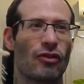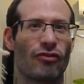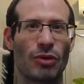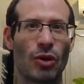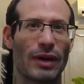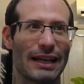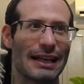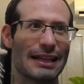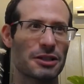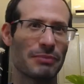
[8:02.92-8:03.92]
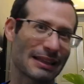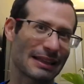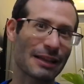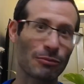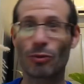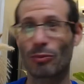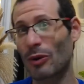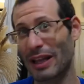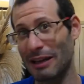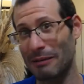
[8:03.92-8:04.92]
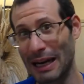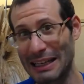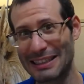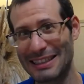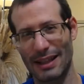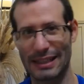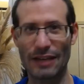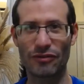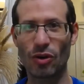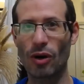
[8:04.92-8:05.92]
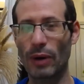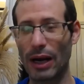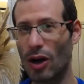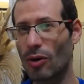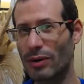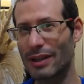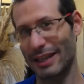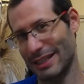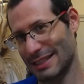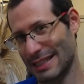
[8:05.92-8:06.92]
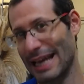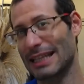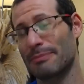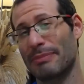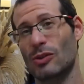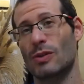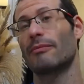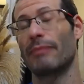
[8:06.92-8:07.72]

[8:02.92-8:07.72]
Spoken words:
of broken English, but not more broken than mine, that if you go alone, it's 80 pesos.